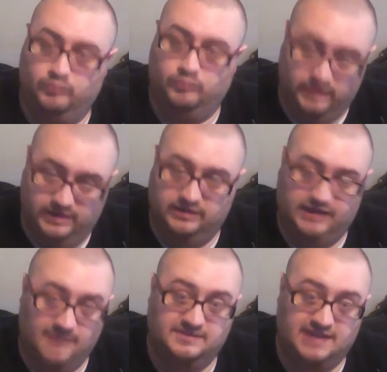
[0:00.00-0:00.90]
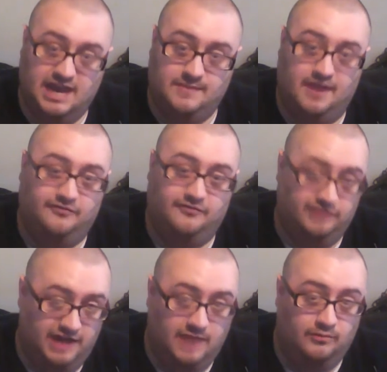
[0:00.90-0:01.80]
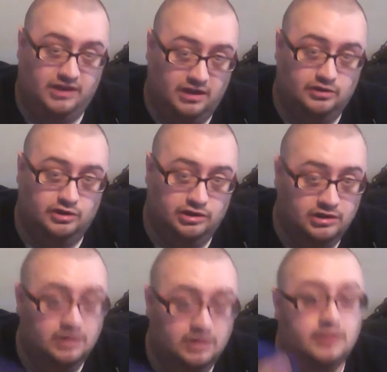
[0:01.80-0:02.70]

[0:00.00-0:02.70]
when the games came out for the Game Boy Color,